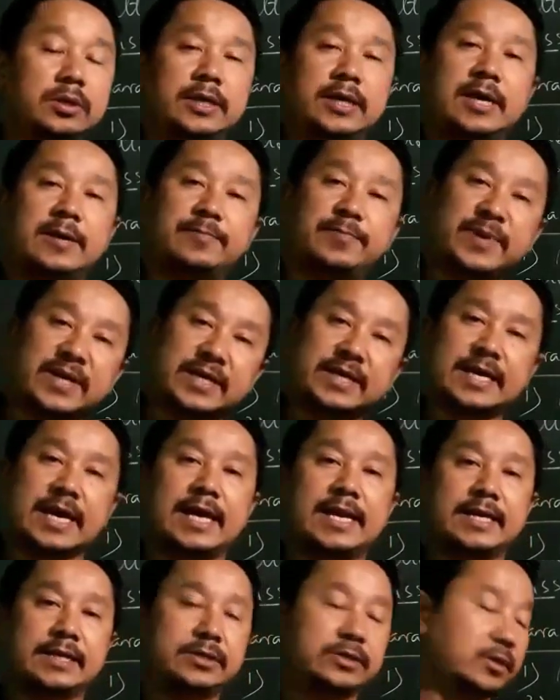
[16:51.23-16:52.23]
every
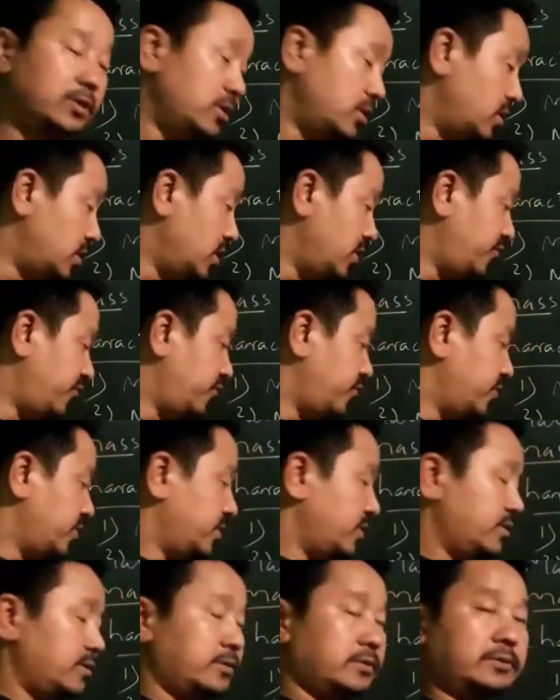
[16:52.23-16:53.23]
character of
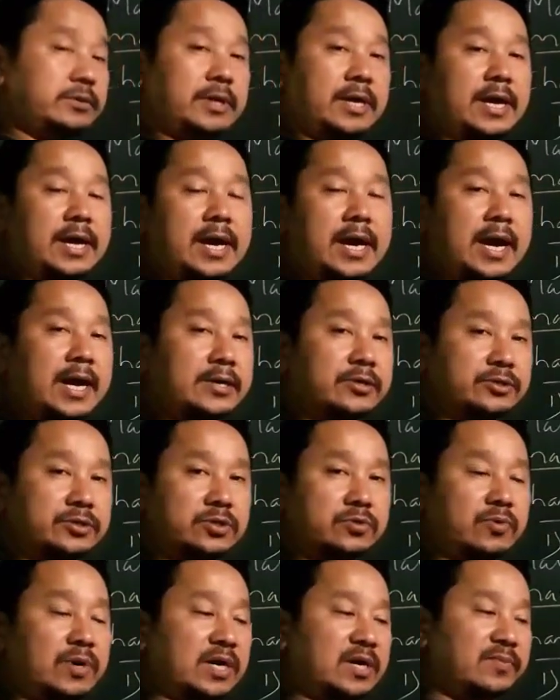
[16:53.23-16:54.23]
the
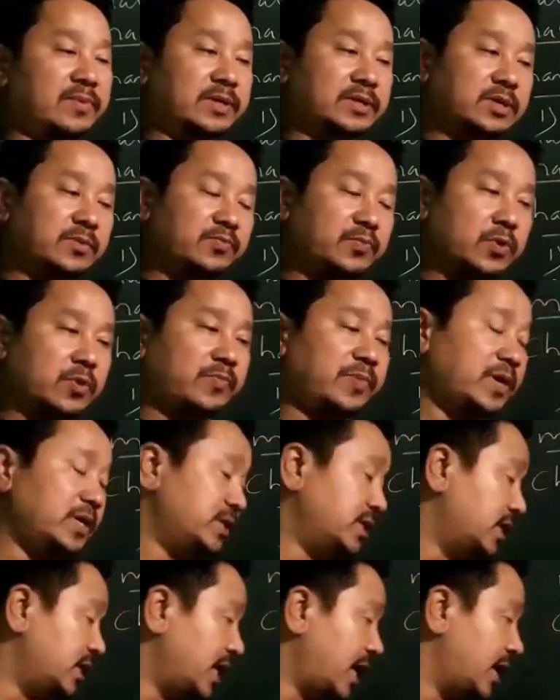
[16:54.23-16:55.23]
hydrogen. Whatever the properties
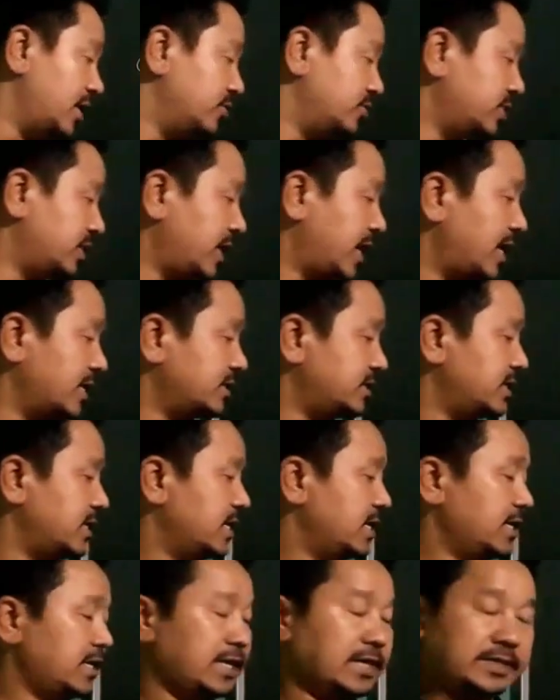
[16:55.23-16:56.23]
that hydrogen has,
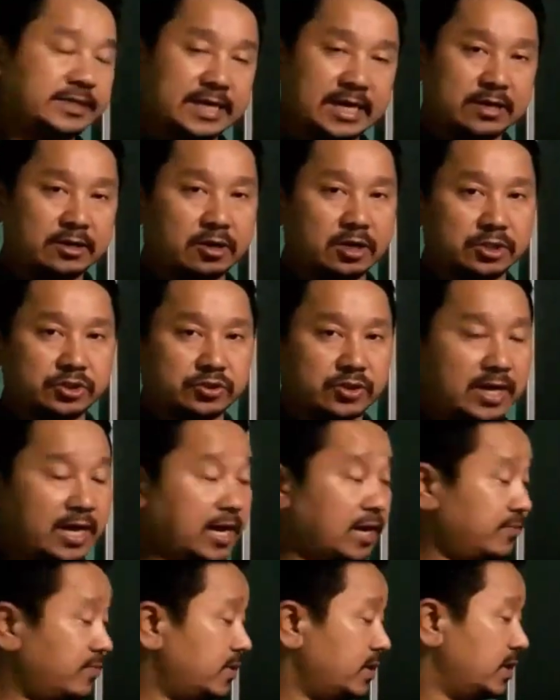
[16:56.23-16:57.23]
it can also
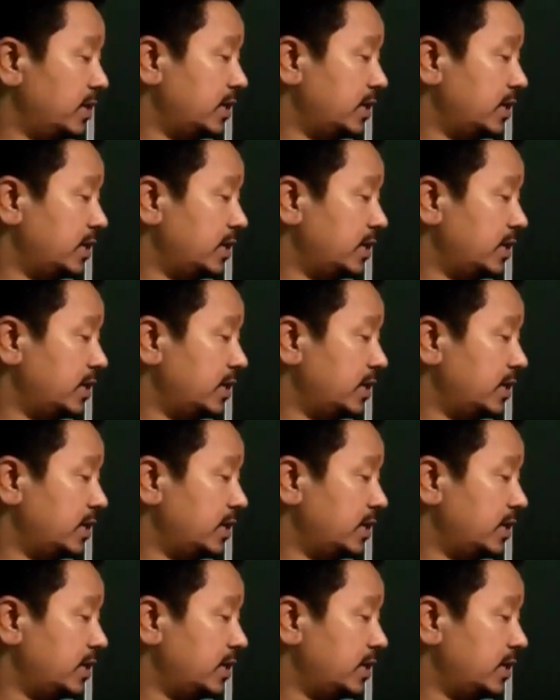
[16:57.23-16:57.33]
have.